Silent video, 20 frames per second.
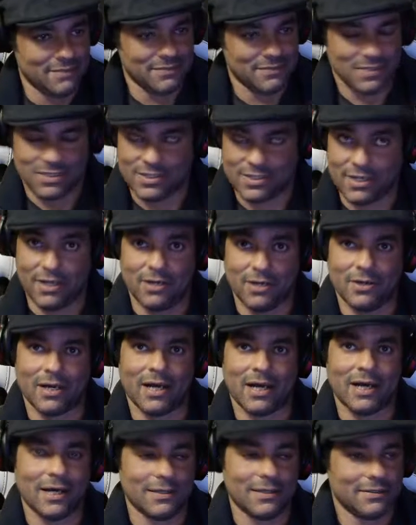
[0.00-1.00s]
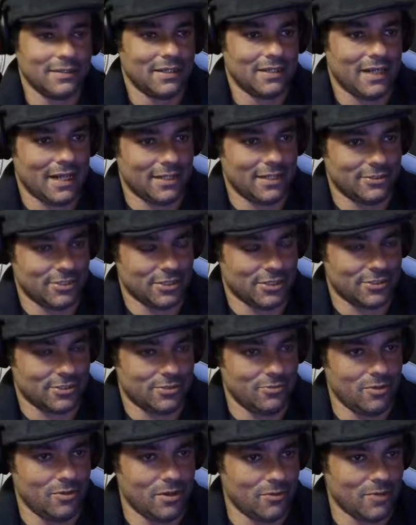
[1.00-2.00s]
So I'll just
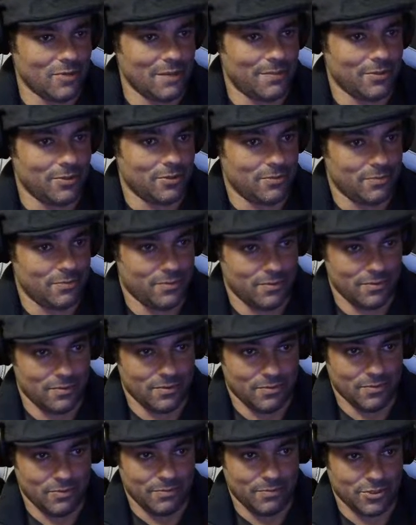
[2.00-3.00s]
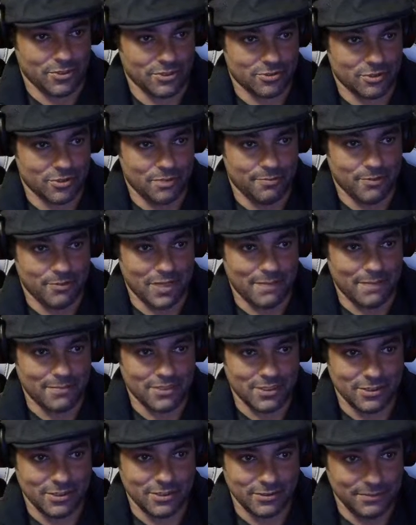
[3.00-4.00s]
do a repository per
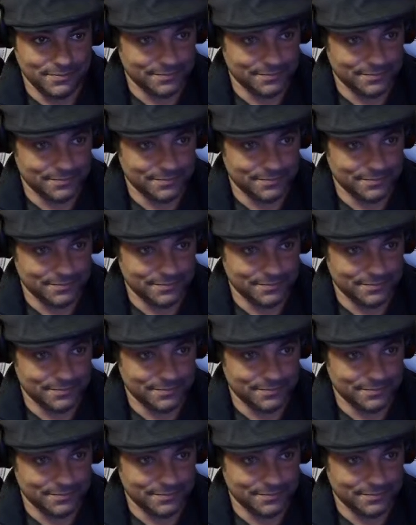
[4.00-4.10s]
episode.